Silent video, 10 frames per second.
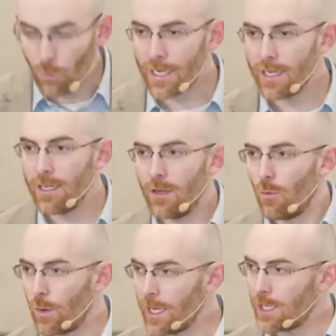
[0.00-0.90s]
we,
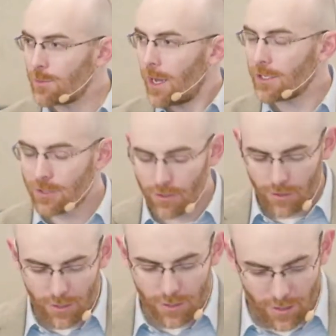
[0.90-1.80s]
we as
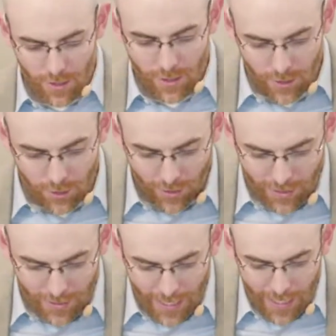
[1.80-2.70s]
pastors
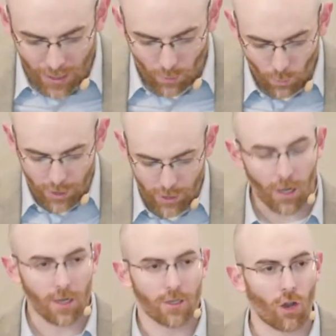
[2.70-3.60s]
try to lay out what
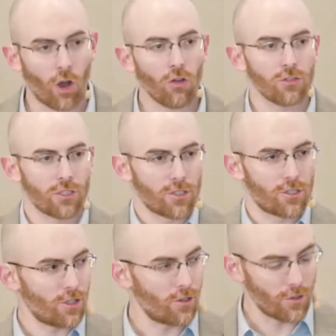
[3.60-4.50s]
God calls
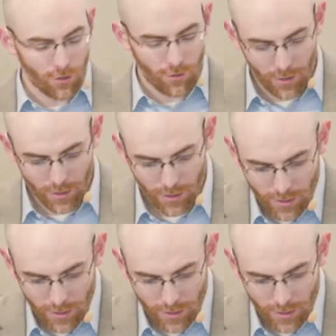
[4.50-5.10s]
us to do